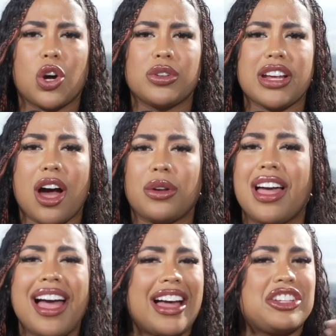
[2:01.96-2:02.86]
her go down
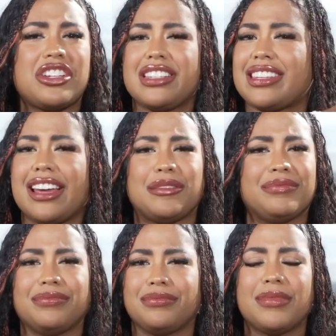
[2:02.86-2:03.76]
and she said,
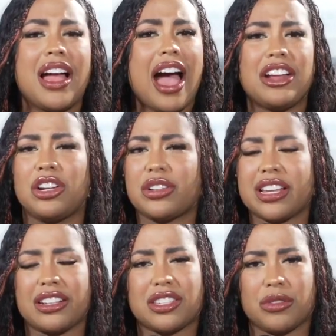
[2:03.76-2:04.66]
mm-mm, and looked
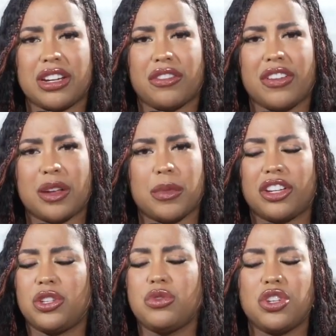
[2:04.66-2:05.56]
at Sarina
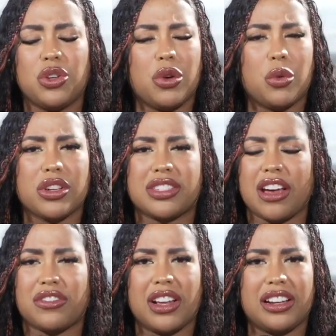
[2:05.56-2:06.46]
Wiegman, you knew it was
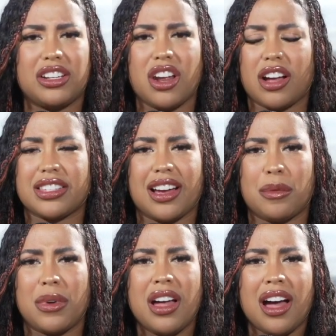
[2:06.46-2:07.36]
definitely not
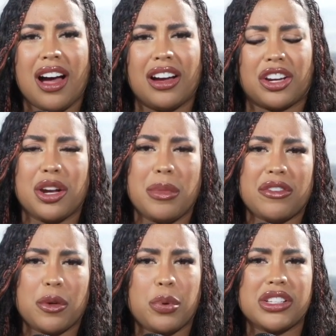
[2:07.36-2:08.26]
um, uh, going to
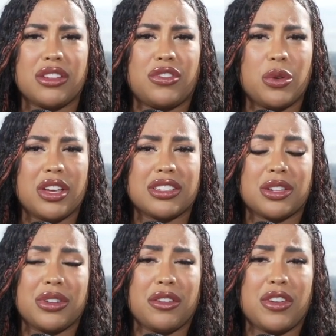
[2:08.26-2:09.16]
make for pretty viewing.
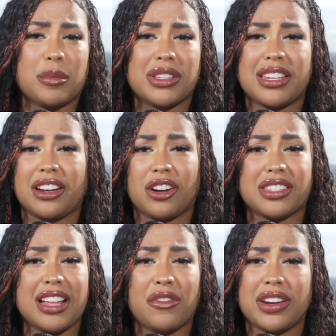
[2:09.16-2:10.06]
Sarina Wiegman said it
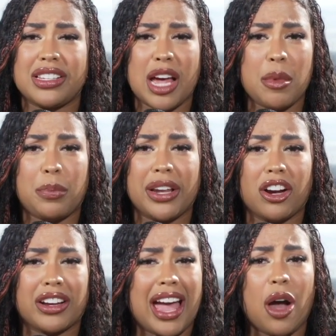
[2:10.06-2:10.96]
herself. Anytime a
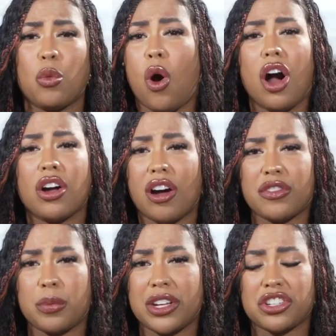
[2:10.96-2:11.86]
player can't walk
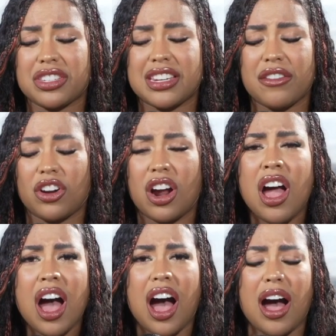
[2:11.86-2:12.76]
off the pitch, mm. it's never
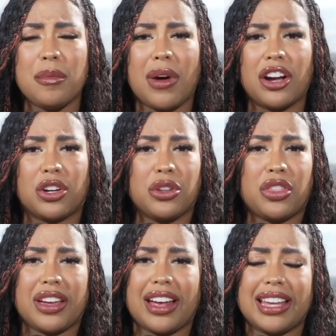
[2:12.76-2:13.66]
um, a good
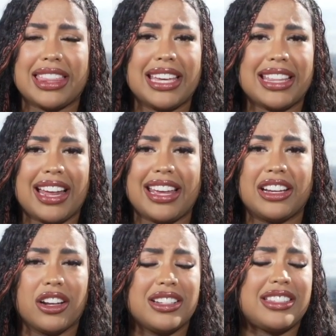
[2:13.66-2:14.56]
thing. And I think that
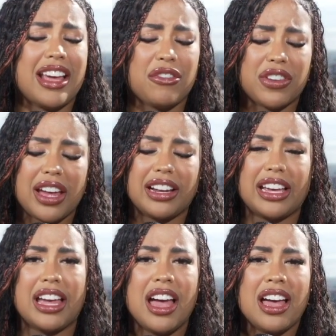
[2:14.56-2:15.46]
England
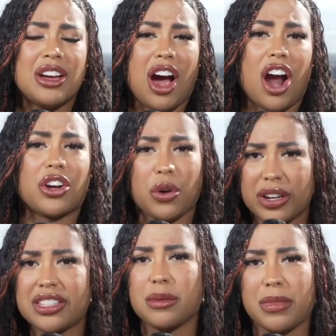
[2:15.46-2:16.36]
definitely are
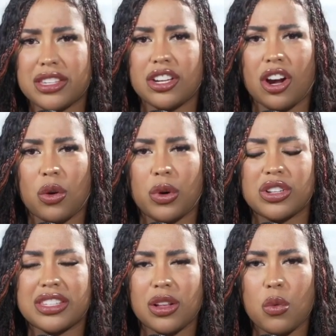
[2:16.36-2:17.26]
going to miss her.
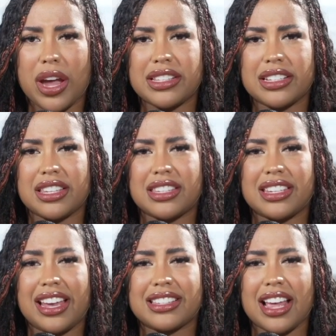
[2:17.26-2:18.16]
We're still waiting to
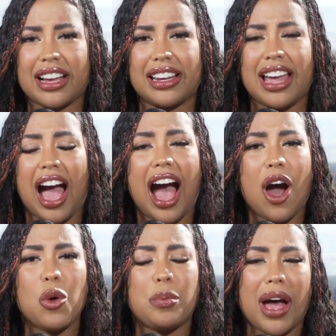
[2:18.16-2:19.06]
see exactly
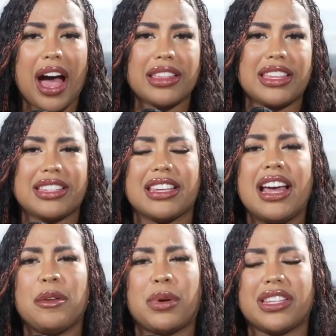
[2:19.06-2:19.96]
how bad this
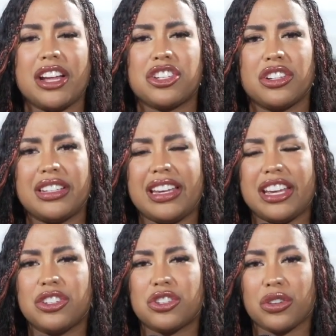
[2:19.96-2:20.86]
potential knee
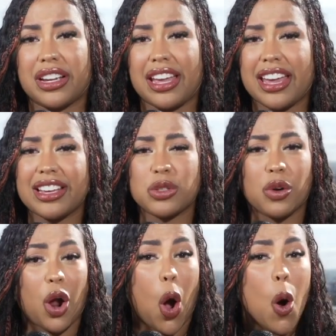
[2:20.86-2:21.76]
injury is.
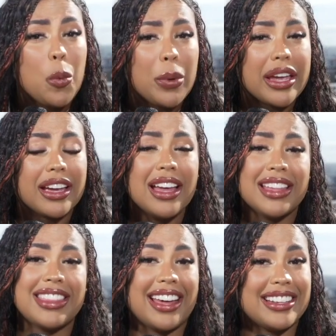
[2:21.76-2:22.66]
We're hoping
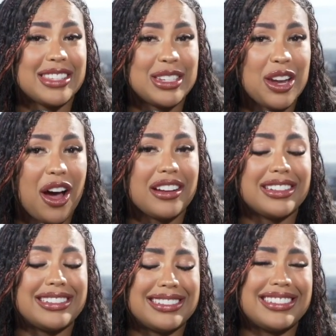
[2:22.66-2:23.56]
that it's not
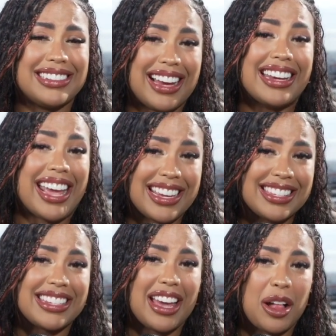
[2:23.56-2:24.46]
an
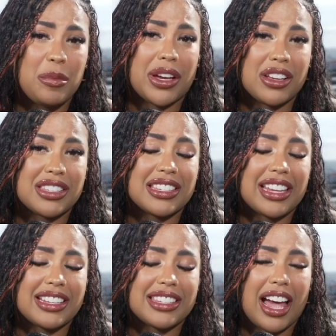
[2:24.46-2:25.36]
ACL because it's
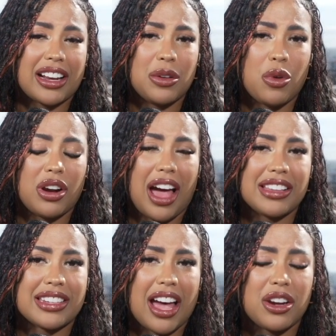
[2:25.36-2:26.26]
exactly what
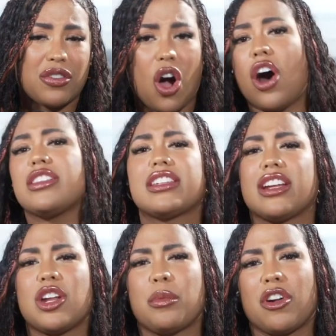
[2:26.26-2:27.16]
has kind of
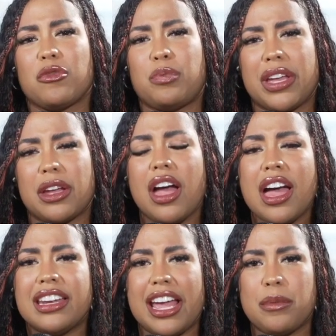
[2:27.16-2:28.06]
haunted a number of big
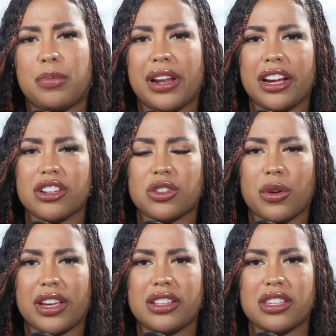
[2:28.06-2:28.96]
name players
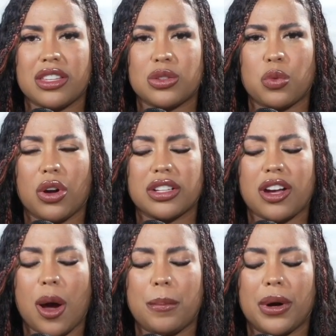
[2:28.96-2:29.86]
going into this World Cup.